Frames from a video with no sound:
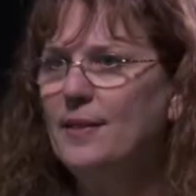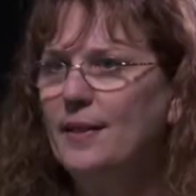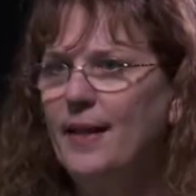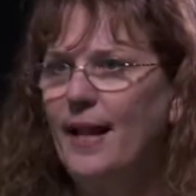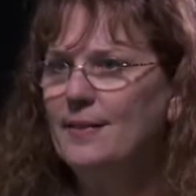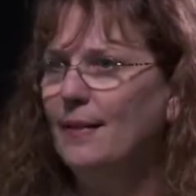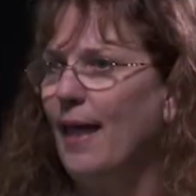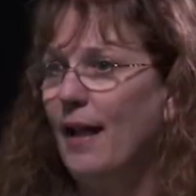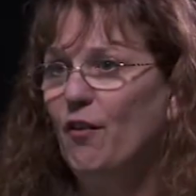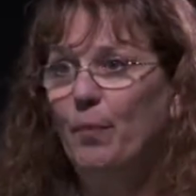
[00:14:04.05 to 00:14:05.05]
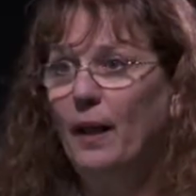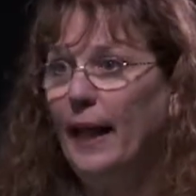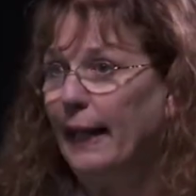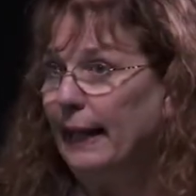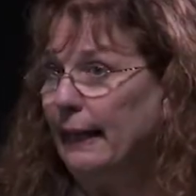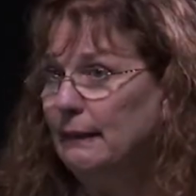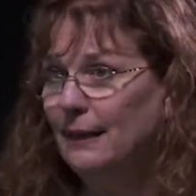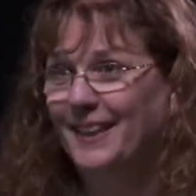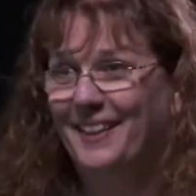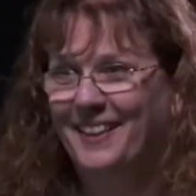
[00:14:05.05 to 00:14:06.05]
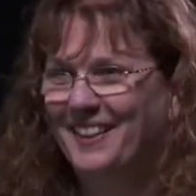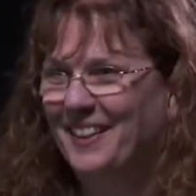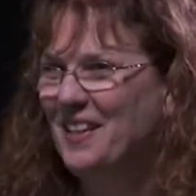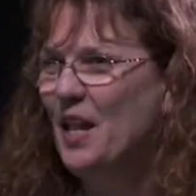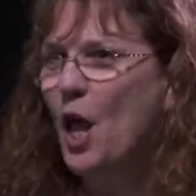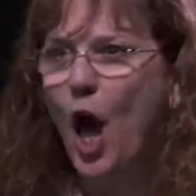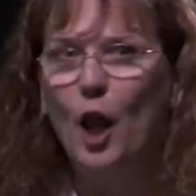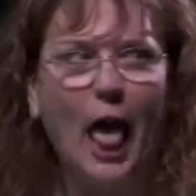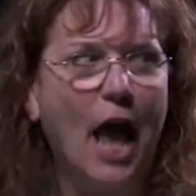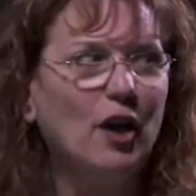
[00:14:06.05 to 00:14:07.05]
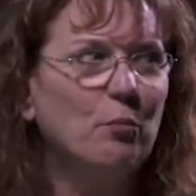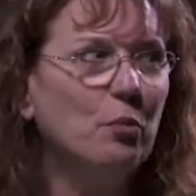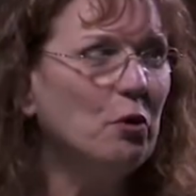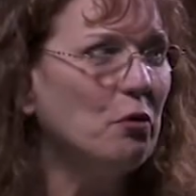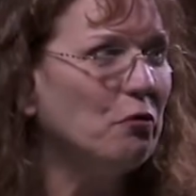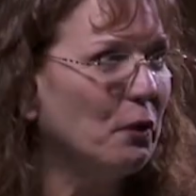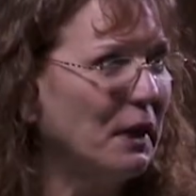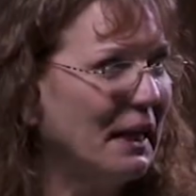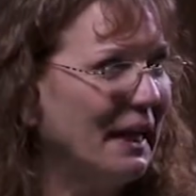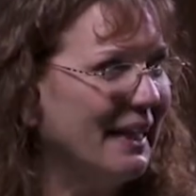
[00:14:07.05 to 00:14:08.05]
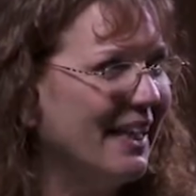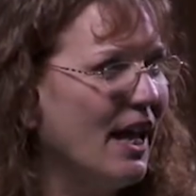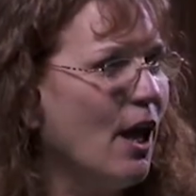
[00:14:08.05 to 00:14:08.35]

indicates a lack of planning, a lack of proofreading,